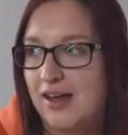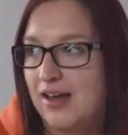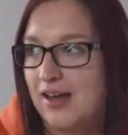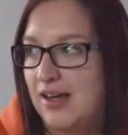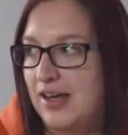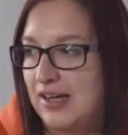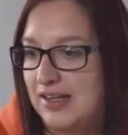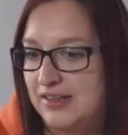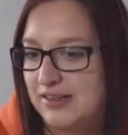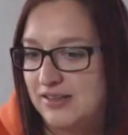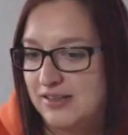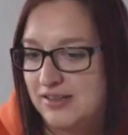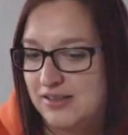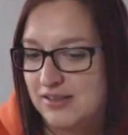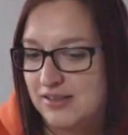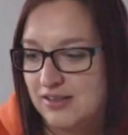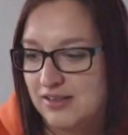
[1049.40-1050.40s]

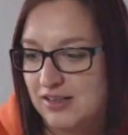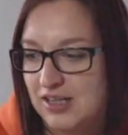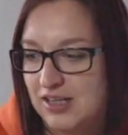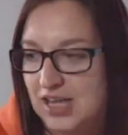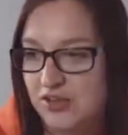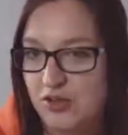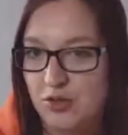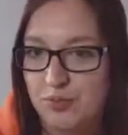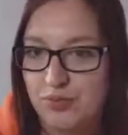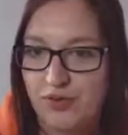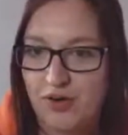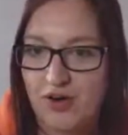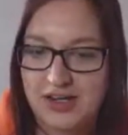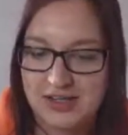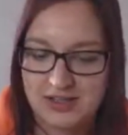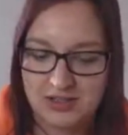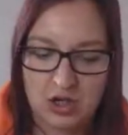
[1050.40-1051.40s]
And can your
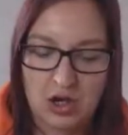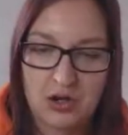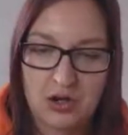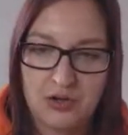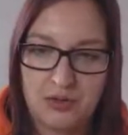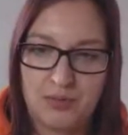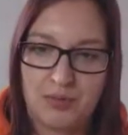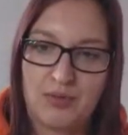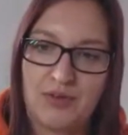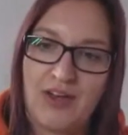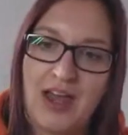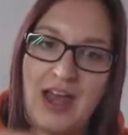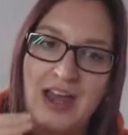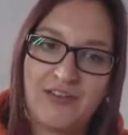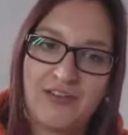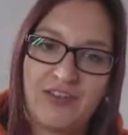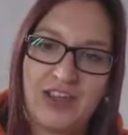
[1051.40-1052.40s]
price cope with
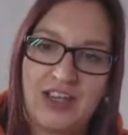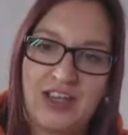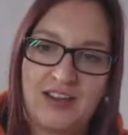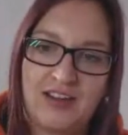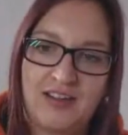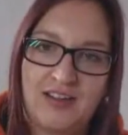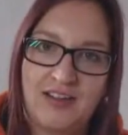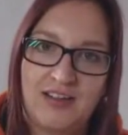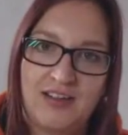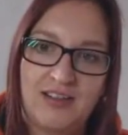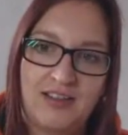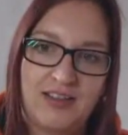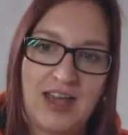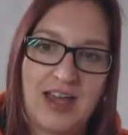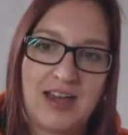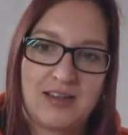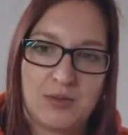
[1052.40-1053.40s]
having
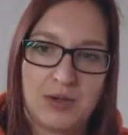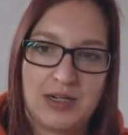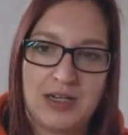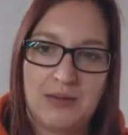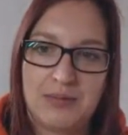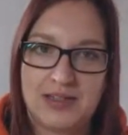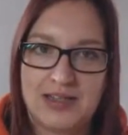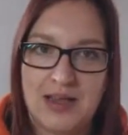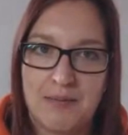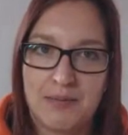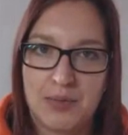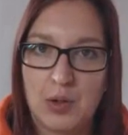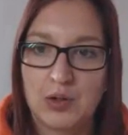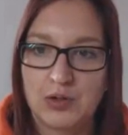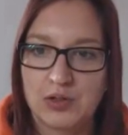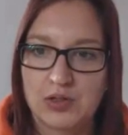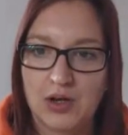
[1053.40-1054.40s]
that twenty percent put
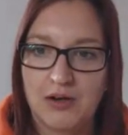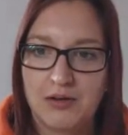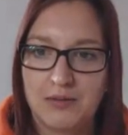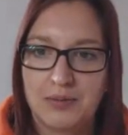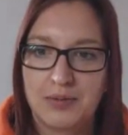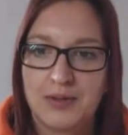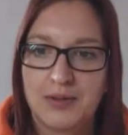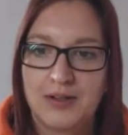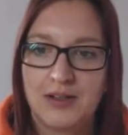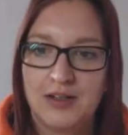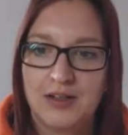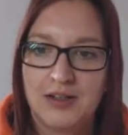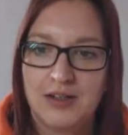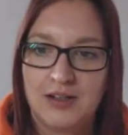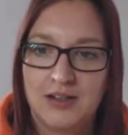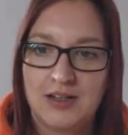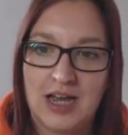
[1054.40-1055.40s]
on top
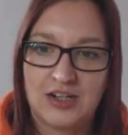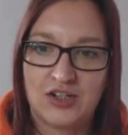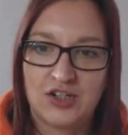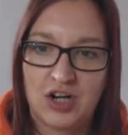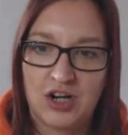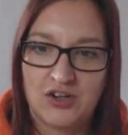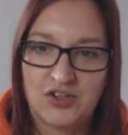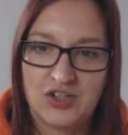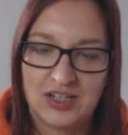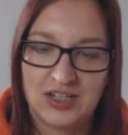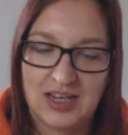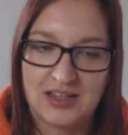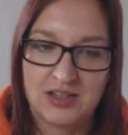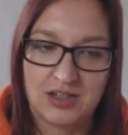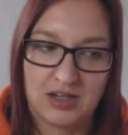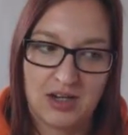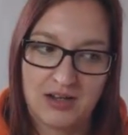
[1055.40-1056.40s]
and charging that
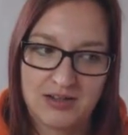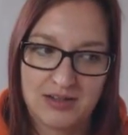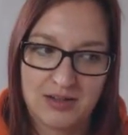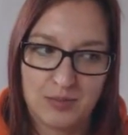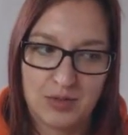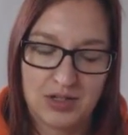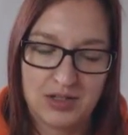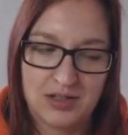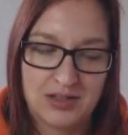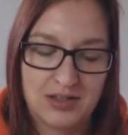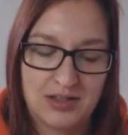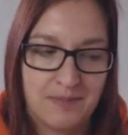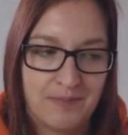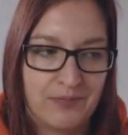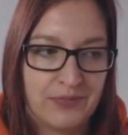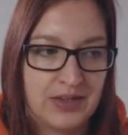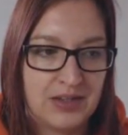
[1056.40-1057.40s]
to customers?
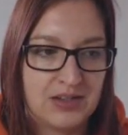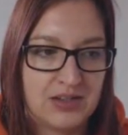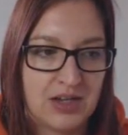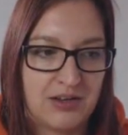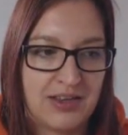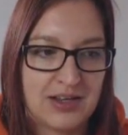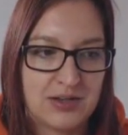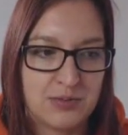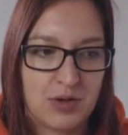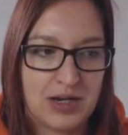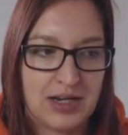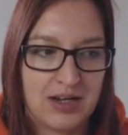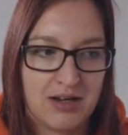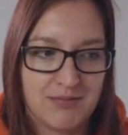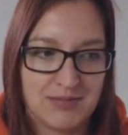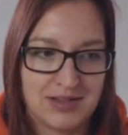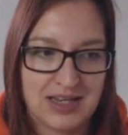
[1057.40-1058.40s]
So that's why it
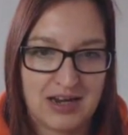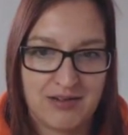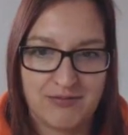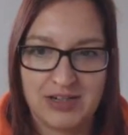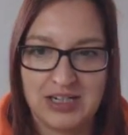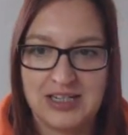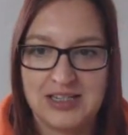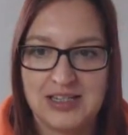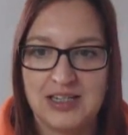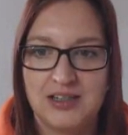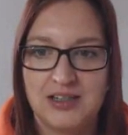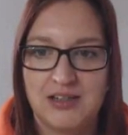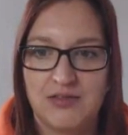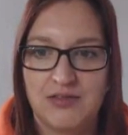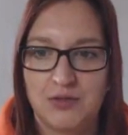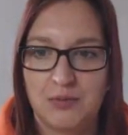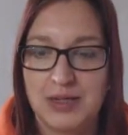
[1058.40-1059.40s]
comes down really to
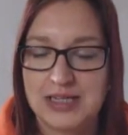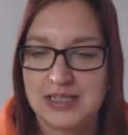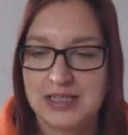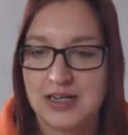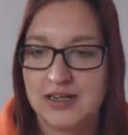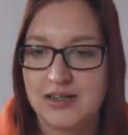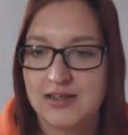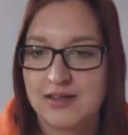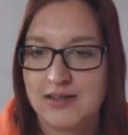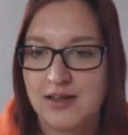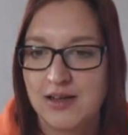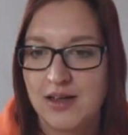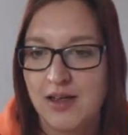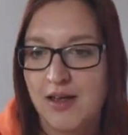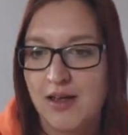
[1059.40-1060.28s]
individual business.